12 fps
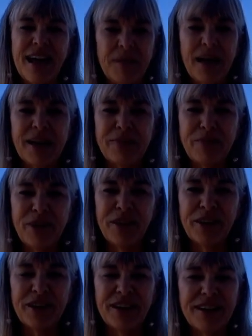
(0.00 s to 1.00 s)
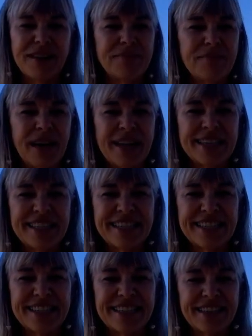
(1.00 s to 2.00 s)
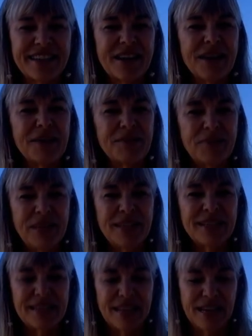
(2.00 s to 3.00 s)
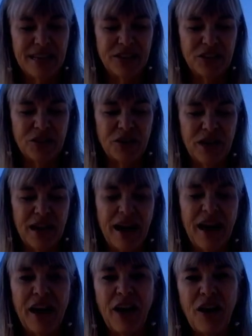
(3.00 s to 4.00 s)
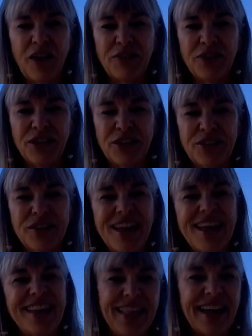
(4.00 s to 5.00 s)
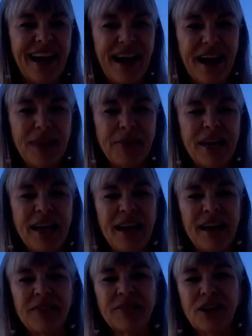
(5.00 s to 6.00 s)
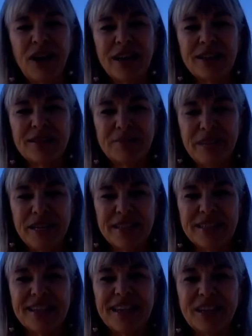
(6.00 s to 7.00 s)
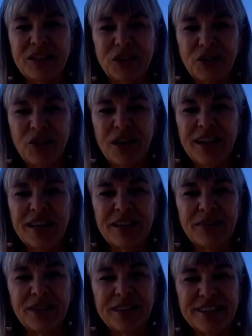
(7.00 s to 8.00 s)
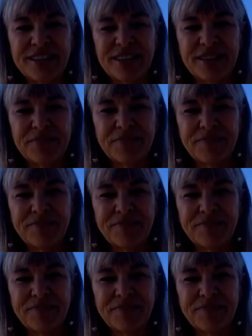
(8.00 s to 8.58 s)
My brother, my sister, peace and joy I offer you, that I may have God's peace and joy in return.